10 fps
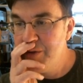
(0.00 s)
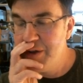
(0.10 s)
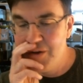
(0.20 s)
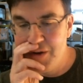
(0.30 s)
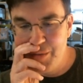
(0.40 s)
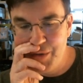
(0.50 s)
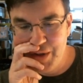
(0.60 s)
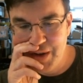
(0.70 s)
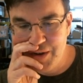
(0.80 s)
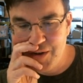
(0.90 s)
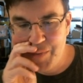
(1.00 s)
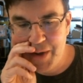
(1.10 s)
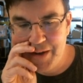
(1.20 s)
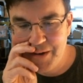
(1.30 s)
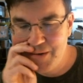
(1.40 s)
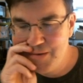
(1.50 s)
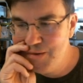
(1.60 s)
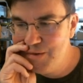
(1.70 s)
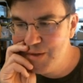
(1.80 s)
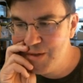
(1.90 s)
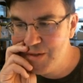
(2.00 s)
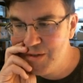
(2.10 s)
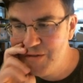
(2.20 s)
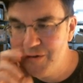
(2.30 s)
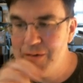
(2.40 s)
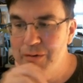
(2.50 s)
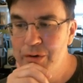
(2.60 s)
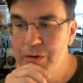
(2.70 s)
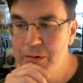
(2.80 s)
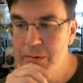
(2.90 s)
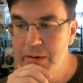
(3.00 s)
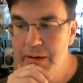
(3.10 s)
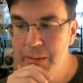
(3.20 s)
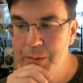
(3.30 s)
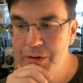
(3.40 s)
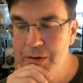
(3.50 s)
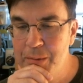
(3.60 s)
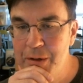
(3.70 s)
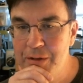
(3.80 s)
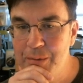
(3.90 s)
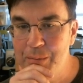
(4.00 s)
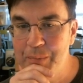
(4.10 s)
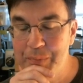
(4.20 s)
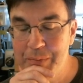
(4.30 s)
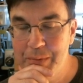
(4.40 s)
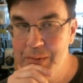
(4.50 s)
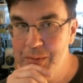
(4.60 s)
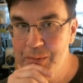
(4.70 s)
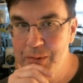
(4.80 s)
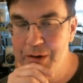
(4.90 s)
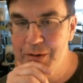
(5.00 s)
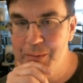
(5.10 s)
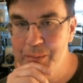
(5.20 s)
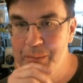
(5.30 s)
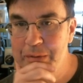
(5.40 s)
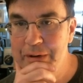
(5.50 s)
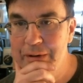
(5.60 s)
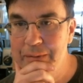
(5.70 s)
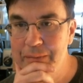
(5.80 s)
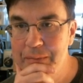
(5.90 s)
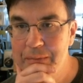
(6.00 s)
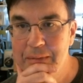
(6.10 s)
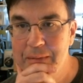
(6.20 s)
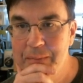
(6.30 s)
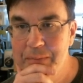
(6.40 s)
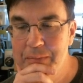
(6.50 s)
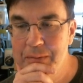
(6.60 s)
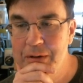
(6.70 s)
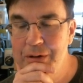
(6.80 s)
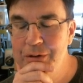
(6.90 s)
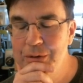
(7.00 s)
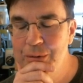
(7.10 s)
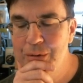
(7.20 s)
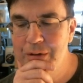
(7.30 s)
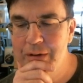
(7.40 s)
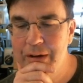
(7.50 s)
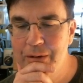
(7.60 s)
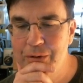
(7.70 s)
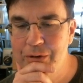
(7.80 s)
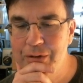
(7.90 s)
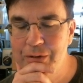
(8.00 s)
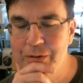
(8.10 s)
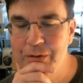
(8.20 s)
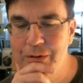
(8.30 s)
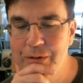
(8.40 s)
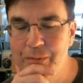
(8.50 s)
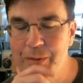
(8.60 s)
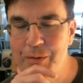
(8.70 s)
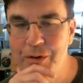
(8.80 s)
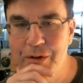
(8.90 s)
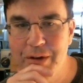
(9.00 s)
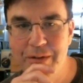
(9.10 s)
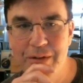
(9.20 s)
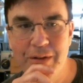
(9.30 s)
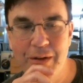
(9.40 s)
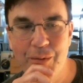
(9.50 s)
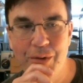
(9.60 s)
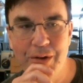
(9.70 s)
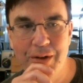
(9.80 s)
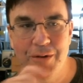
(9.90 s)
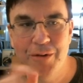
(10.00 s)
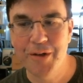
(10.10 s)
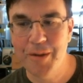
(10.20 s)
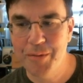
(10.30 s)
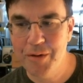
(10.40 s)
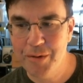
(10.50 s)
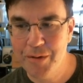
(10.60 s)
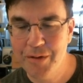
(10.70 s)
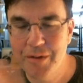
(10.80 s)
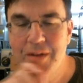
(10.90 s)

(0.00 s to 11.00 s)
emulated PET using a 6502, and I'm just going to pick some random unused I/O addresses or unused memory addresses, and we're going to intercept those,